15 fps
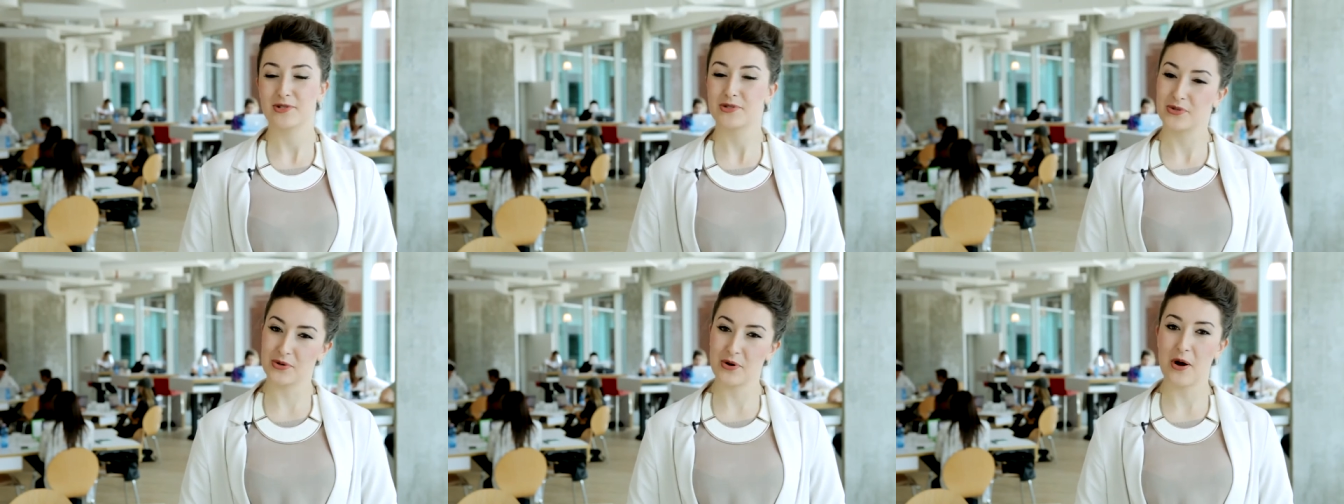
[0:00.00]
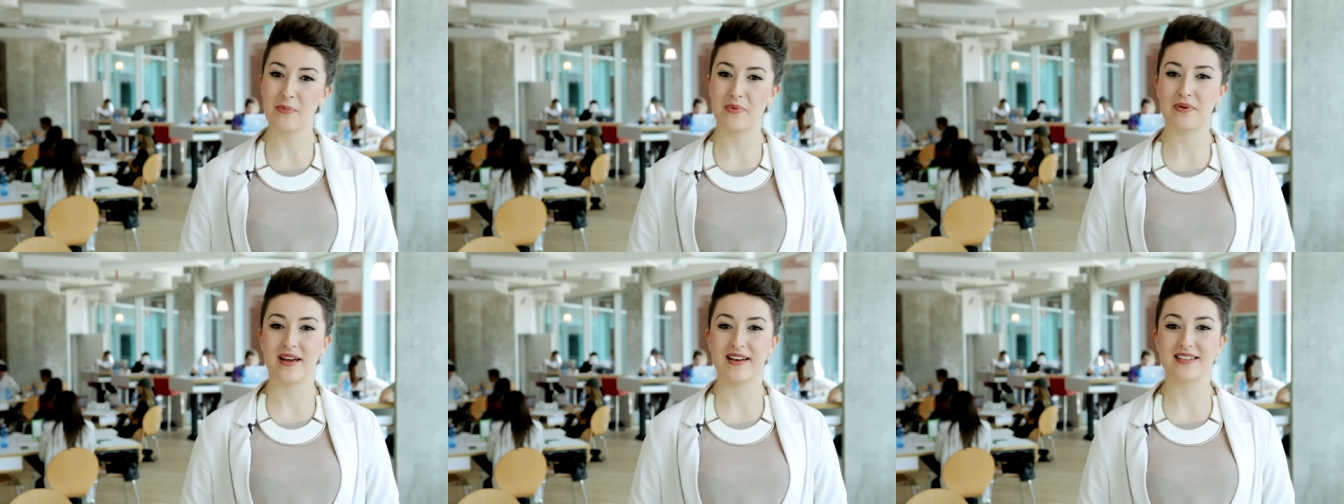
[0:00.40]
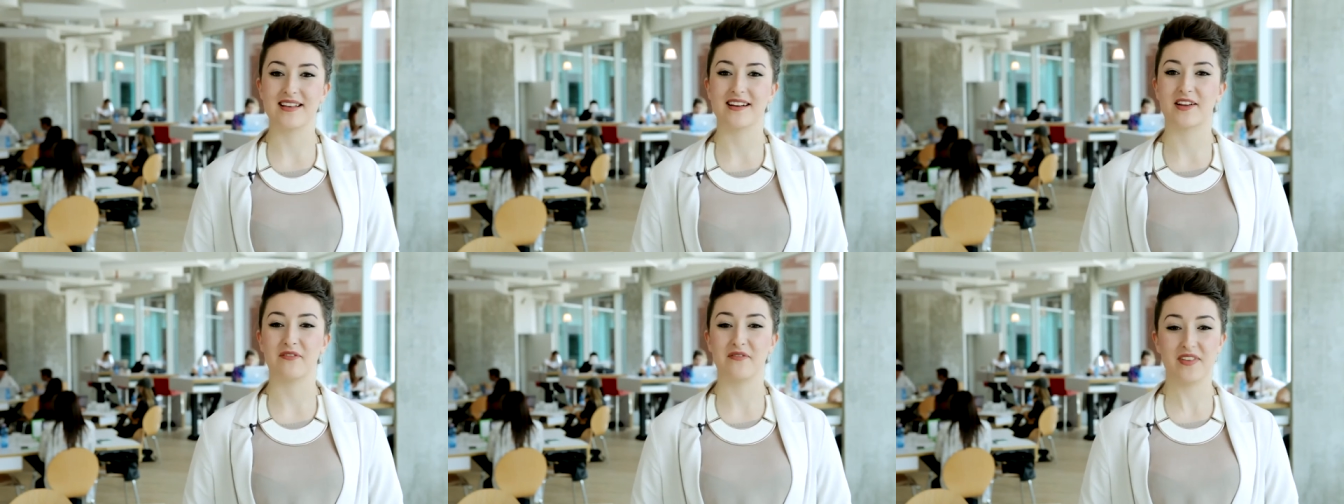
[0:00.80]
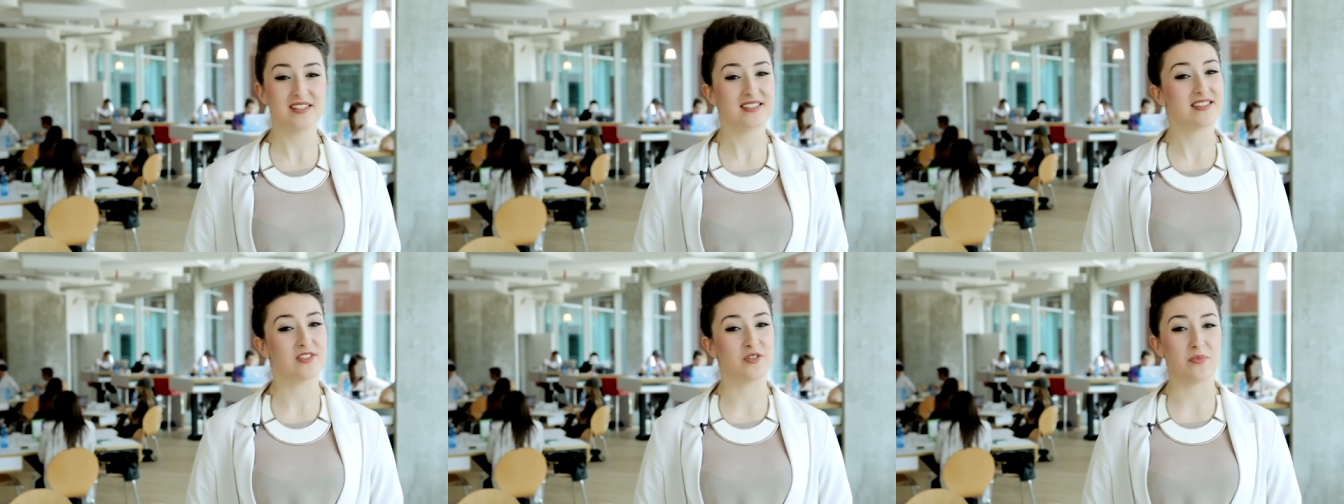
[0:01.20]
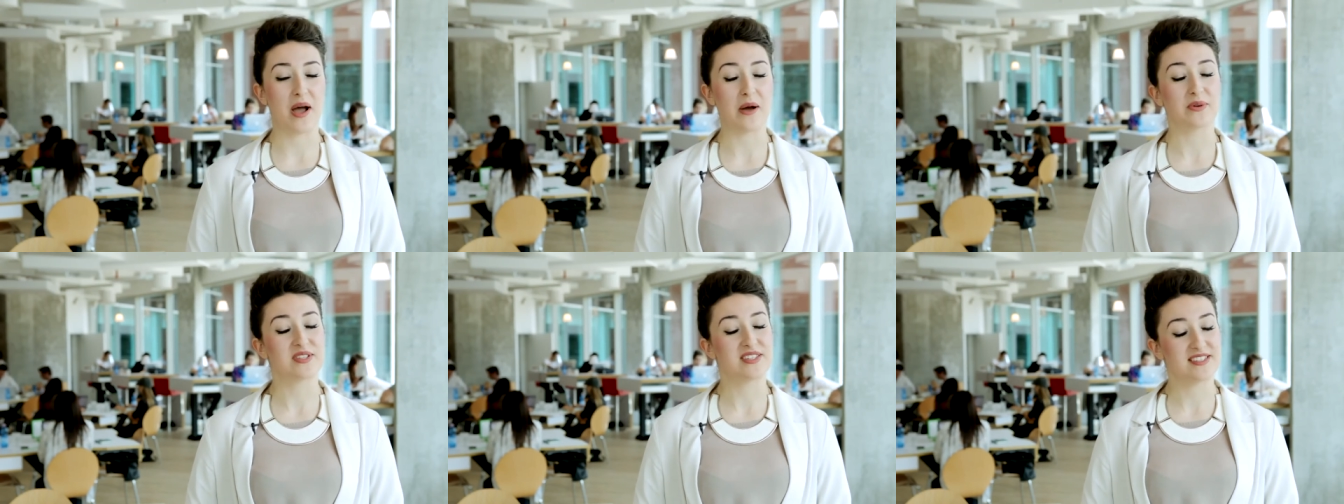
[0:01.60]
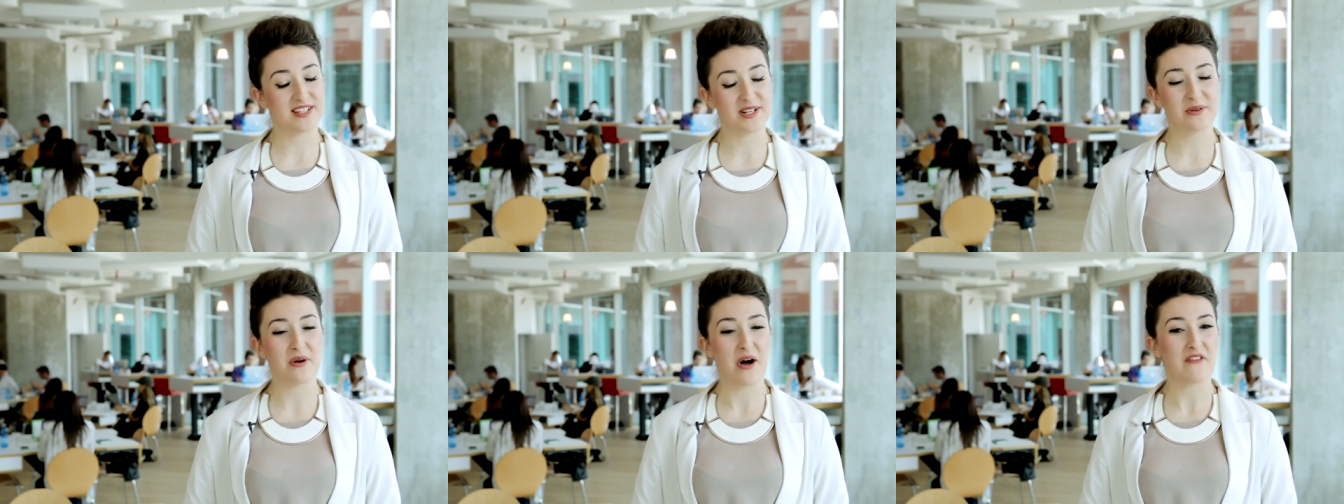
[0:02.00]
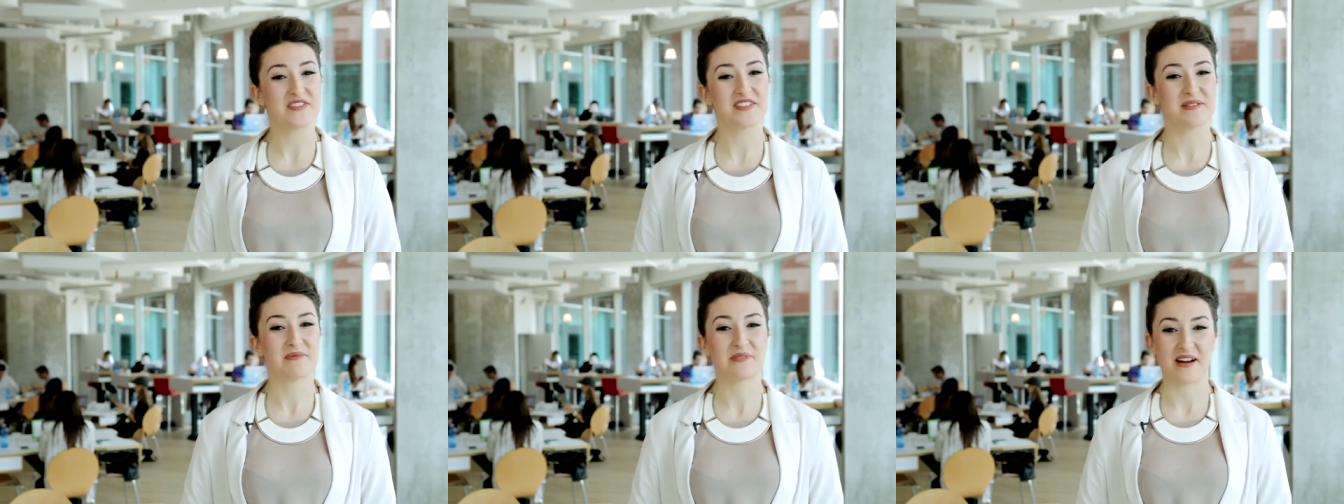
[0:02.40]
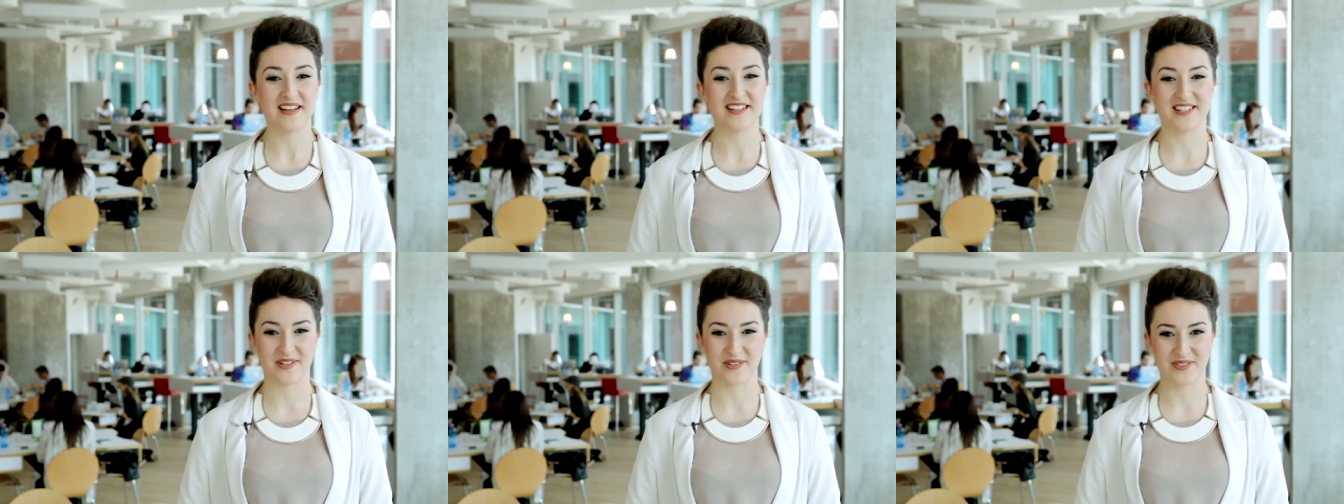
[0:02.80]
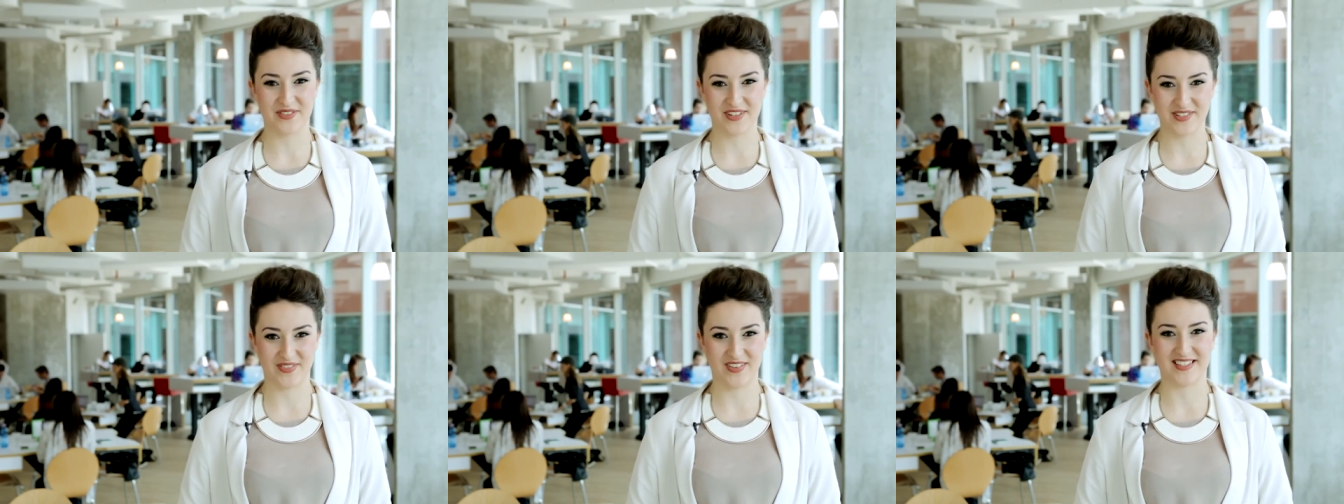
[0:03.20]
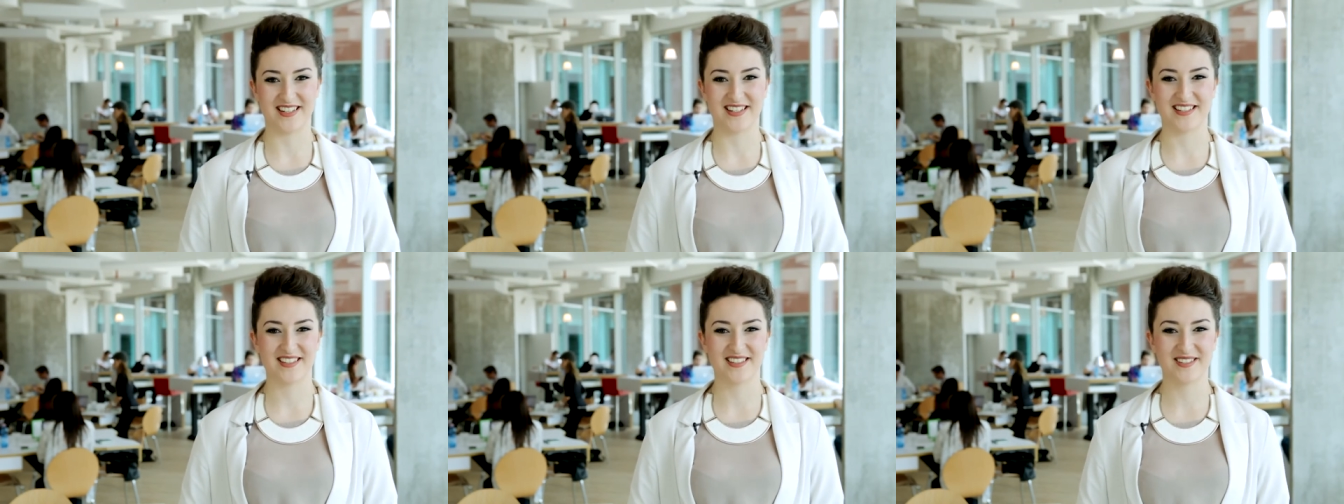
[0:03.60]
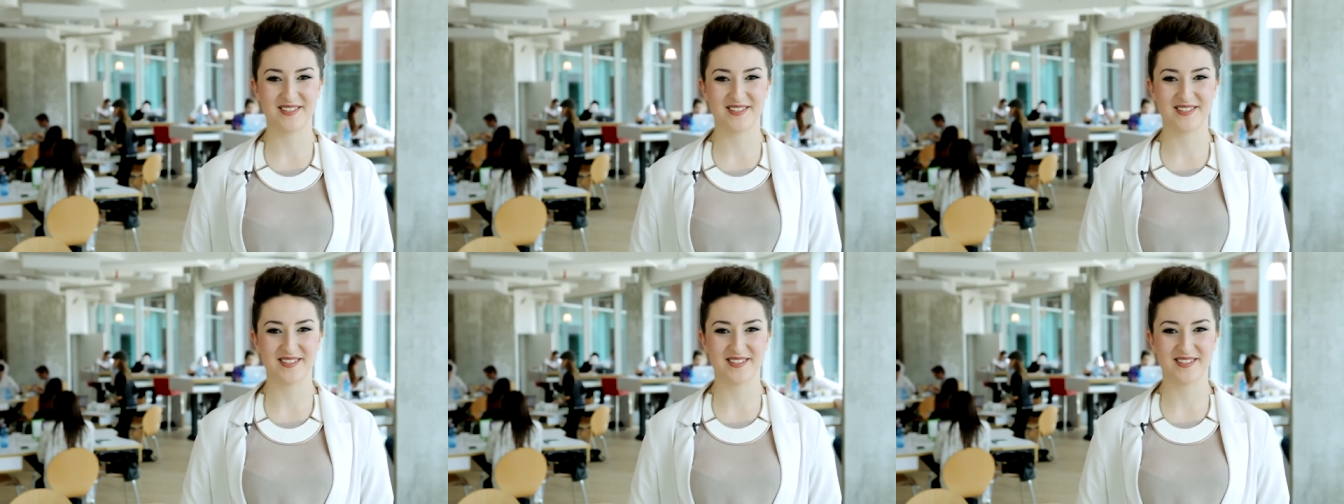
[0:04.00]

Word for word: tour operators are convinced that Dubai will still offer some great deals for its visitors.